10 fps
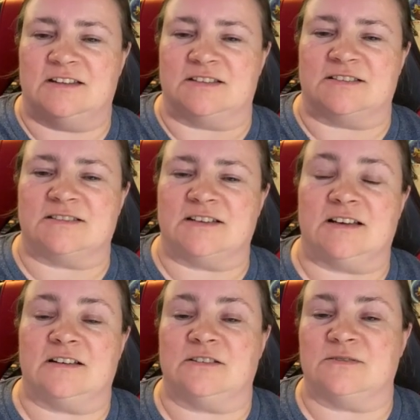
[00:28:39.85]
this is not
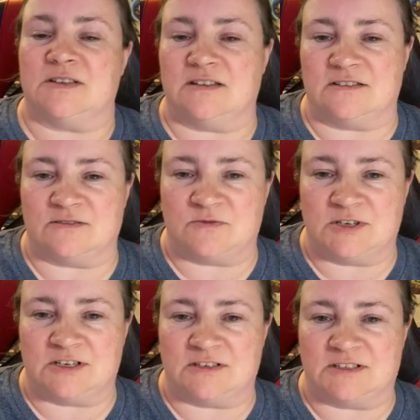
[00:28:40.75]
how you say these
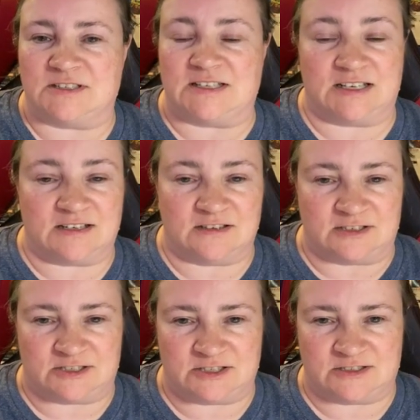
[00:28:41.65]
words in
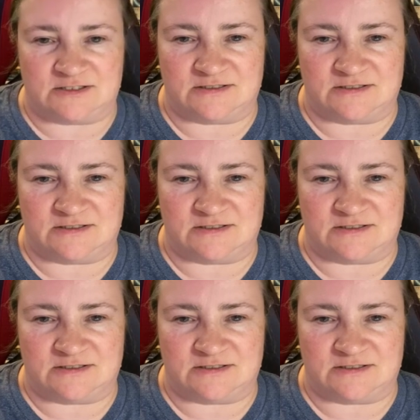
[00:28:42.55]
English.